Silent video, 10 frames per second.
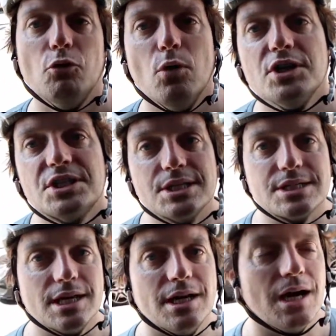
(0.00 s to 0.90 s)
Royce's
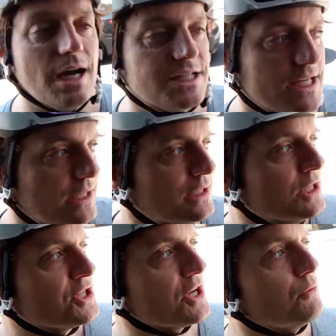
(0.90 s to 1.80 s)
uh, idea.
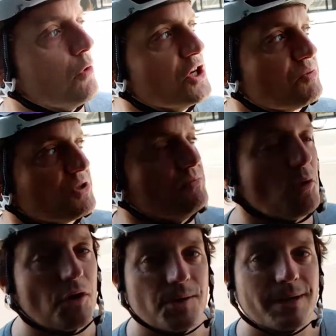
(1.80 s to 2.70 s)
So Royce was
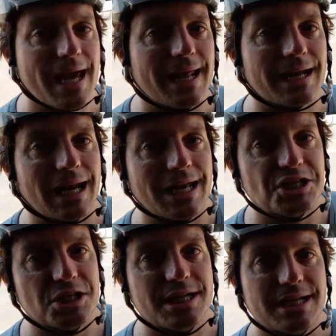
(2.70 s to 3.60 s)
more of the mechanical
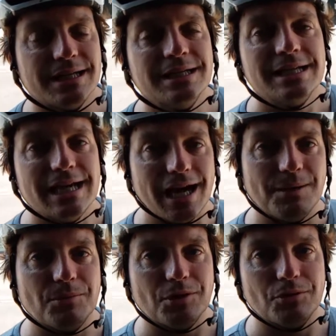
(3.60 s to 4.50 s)
engineer.
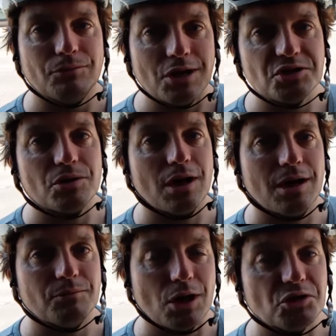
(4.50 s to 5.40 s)
Um, Ro
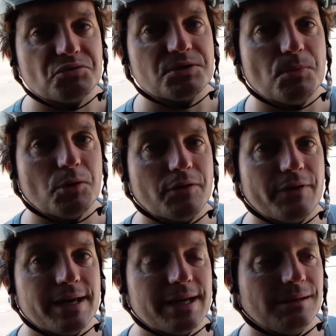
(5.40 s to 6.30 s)
uh, Rolls was more of
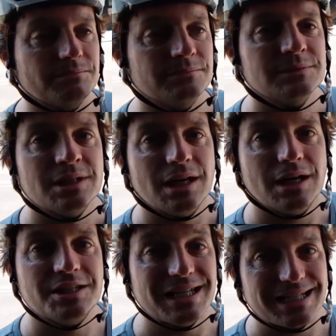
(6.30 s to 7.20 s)
a, um,
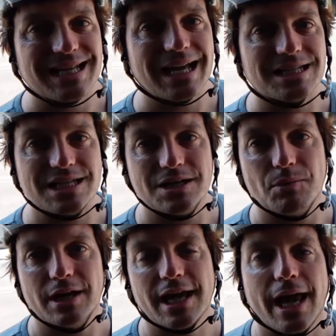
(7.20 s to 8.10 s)
a, dilettante
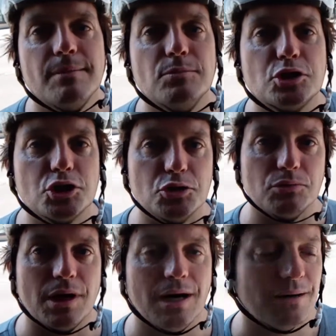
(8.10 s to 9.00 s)
when it came to
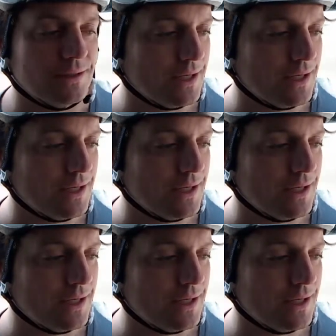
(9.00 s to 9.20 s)
uh,